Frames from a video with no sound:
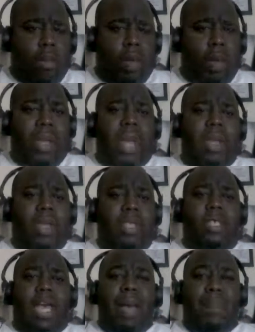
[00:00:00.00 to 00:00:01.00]
man, we got a
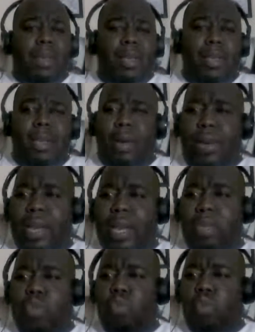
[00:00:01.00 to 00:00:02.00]
good topic today. We
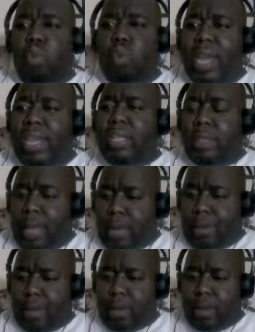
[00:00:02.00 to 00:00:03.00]
got a great
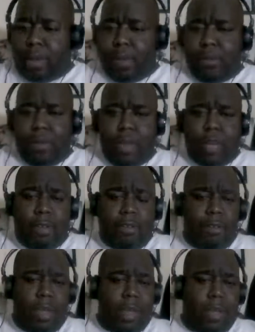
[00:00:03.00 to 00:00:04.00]
topic,
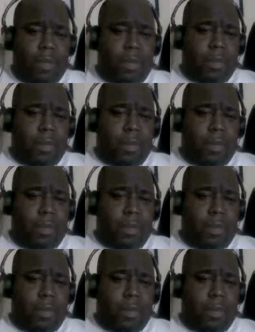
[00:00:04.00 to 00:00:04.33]
fam.